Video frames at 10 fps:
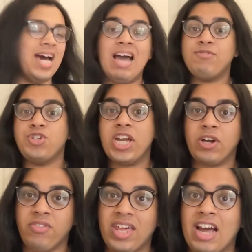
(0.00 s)
I have to
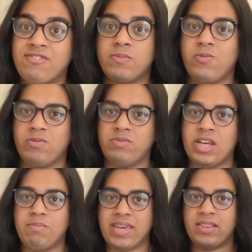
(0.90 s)
check on that after I'm
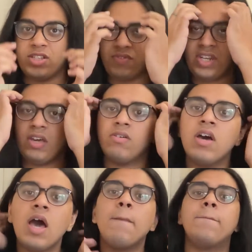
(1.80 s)
done making this video.
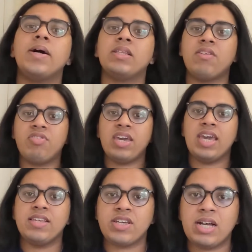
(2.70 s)
But the thing
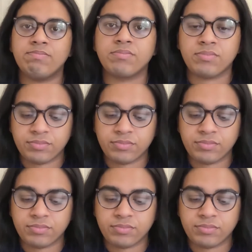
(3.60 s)
is that